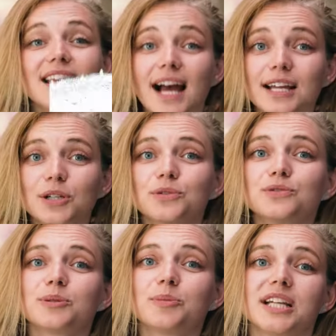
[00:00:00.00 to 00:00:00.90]
AI
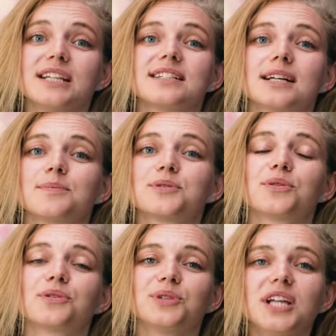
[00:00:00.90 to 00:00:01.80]
could replace up
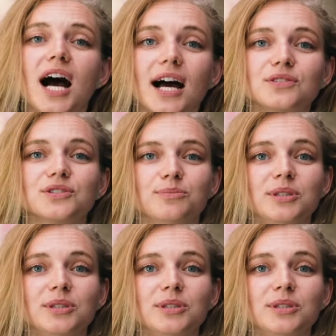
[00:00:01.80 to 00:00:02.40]
to 300